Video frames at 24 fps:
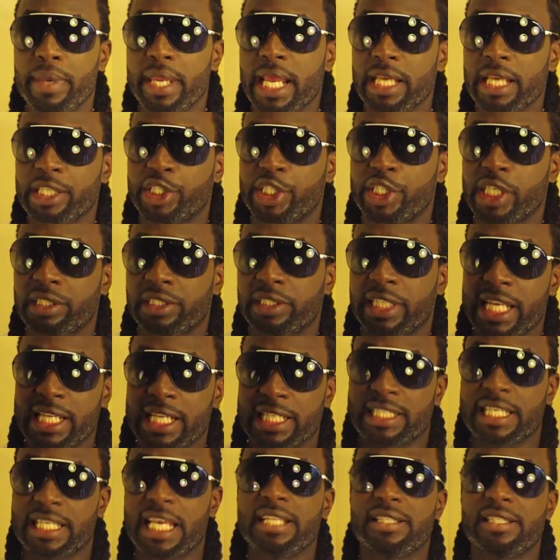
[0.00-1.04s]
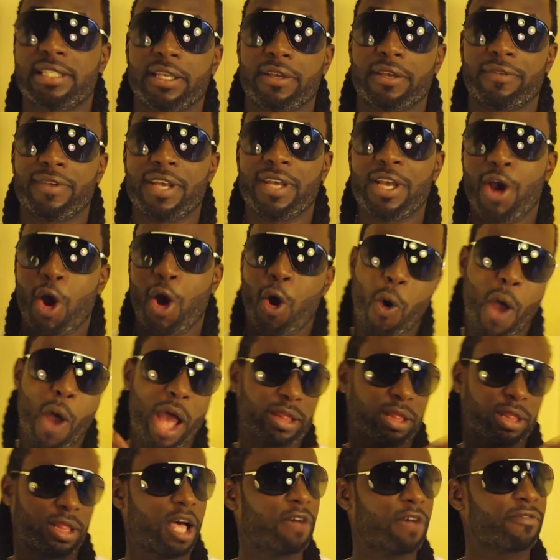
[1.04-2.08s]
that's just the incentive. Oh,
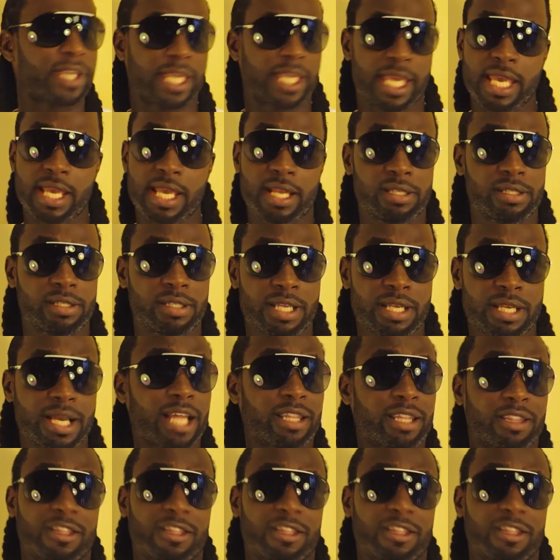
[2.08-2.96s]
I love kids. I